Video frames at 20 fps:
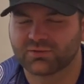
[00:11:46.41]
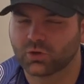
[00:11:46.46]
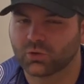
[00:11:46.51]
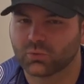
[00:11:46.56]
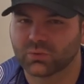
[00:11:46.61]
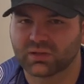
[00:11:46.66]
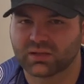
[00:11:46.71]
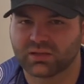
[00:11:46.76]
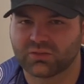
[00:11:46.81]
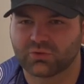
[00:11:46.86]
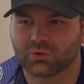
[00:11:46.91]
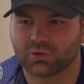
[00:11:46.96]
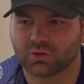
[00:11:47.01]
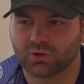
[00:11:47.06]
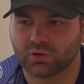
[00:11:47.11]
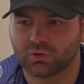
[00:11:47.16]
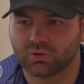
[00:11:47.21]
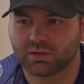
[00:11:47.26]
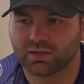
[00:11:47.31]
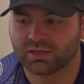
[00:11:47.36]
Don't really throw it a
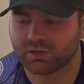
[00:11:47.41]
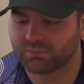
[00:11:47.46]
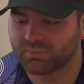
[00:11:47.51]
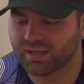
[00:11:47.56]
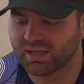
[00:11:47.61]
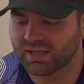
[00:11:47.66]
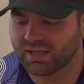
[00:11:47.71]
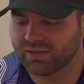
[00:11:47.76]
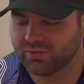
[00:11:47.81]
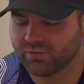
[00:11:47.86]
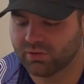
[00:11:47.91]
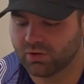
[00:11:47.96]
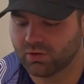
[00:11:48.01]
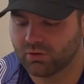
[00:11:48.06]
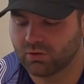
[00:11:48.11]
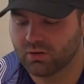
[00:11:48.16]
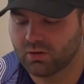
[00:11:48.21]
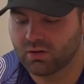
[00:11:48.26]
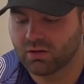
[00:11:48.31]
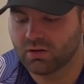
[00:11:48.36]
whole lot on backhand
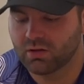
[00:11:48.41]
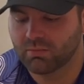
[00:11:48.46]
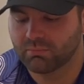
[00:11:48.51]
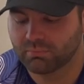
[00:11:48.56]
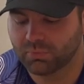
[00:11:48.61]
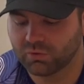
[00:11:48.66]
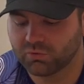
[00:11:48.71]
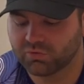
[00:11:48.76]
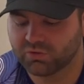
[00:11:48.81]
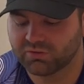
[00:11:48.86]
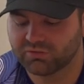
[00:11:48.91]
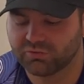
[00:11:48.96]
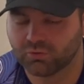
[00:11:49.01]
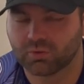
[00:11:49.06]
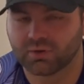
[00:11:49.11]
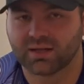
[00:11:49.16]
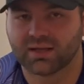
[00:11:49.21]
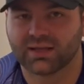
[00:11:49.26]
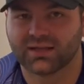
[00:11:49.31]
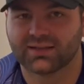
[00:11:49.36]
though. Mostly
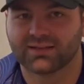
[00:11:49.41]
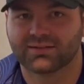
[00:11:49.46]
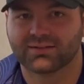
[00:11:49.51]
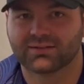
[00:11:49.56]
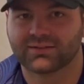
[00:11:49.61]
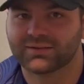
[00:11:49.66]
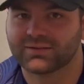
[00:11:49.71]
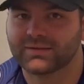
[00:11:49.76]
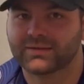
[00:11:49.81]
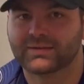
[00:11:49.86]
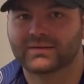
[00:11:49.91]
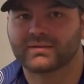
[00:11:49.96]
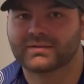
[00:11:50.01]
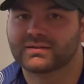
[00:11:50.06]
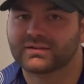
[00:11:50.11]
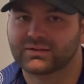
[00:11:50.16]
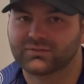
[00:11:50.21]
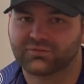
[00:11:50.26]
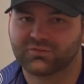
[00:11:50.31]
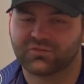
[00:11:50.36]
forehand,
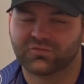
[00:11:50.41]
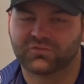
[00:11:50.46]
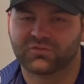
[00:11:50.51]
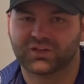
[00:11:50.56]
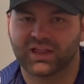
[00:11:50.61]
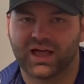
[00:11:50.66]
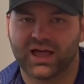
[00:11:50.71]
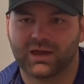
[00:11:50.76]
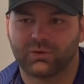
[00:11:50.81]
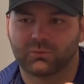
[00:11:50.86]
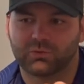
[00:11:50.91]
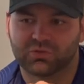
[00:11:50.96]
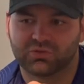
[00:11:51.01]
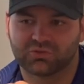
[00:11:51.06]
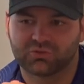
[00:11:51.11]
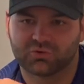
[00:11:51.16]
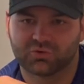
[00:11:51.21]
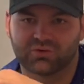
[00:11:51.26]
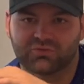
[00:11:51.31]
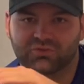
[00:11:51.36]
flat
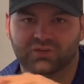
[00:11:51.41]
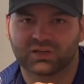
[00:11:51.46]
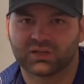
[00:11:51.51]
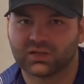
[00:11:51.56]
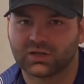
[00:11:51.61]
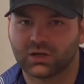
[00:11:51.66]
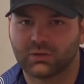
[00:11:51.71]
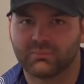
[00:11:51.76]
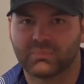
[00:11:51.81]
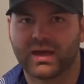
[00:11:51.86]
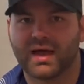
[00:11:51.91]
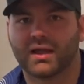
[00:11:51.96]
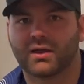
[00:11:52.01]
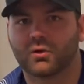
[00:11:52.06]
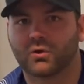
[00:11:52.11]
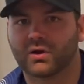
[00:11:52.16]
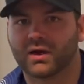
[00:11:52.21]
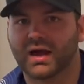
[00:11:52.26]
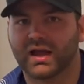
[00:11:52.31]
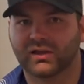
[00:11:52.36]
with drift and come
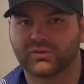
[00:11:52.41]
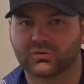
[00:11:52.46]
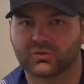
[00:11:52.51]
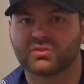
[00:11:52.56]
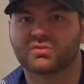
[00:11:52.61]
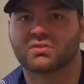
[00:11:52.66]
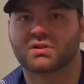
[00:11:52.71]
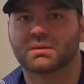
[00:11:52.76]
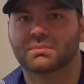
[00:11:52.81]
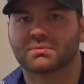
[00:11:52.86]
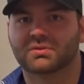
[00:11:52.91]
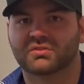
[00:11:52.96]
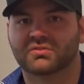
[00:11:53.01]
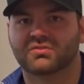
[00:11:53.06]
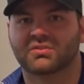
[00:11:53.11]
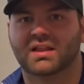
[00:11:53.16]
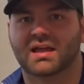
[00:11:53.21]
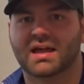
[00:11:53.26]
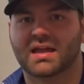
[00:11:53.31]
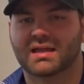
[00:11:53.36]
back, or hyzer flip to
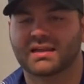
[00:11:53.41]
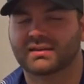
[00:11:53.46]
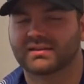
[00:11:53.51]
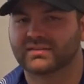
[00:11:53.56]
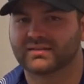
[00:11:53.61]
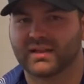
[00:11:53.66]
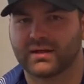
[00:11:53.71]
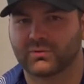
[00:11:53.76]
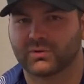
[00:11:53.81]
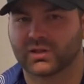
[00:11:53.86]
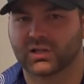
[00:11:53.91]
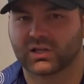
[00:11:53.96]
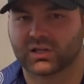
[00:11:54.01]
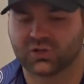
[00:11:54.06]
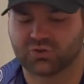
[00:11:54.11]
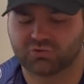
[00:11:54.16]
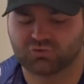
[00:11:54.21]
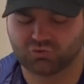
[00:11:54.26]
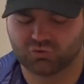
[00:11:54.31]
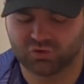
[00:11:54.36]
flat, and it's not really
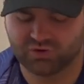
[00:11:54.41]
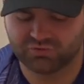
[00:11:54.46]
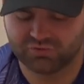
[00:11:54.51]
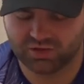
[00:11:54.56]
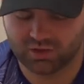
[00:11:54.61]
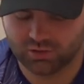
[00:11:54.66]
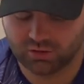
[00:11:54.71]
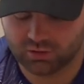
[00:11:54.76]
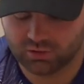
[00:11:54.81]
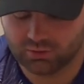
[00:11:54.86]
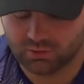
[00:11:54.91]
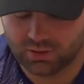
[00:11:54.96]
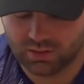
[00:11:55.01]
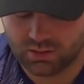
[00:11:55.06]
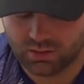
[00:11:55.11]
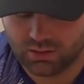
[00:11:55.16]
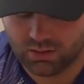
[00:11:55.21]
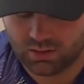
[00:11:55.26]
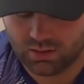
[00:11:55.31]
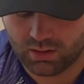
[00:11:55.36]
gonna drift at all.
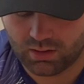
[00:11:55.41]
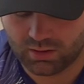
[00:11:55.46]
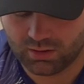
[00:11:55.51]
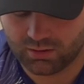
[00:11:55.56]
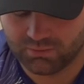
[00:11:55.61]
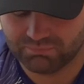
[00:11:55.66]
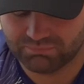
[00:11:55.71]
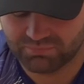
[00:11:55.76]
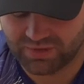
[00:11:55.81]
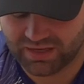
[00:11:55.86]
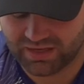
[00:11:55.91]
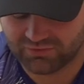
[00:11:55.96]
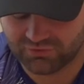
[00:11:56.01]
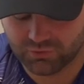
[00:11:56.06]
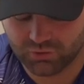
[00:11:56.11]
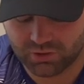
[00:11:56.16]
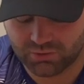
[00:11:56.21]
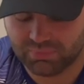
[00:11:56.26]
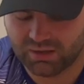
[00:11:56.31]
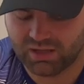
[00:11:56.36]
I can
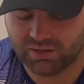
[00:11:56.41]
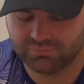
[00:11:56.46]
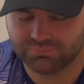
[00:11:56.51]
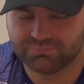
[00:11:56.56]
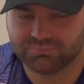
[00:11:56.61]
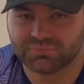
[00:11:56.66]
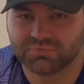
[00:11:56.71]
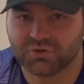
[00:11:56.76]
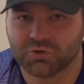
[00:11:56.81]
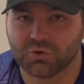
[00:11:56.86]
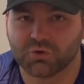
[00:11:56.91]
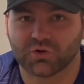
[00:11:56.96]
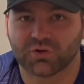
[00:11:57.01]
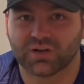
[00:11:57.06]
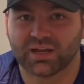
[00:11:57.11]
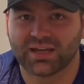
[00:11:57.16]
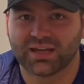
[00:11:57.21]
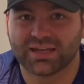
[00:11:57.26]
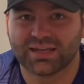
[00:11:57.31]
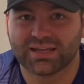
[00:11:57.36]
throw it about
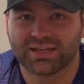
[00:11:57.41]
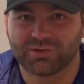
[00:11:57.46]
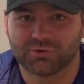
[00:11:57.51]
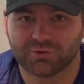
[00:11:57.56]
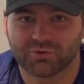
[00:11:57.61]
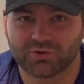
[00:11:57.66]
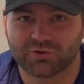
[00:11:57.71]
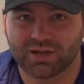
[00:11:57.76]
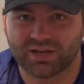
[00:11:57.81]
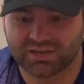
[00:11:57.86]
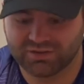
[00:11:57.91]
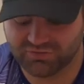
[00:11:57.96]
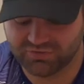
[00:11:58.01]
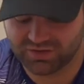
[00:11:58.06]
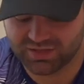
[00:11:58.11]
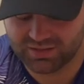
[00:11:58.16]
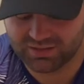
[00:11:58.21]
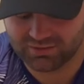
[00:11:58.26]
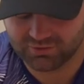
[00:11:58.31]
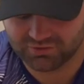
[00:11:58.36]
280, 290
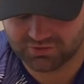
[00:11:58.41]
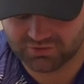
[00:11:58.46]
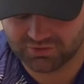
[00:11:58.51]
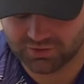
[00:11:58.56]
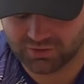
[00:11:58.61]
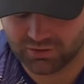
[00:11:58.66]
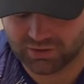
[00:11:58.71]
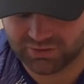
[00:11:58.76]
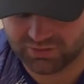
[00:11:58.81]
feet or so.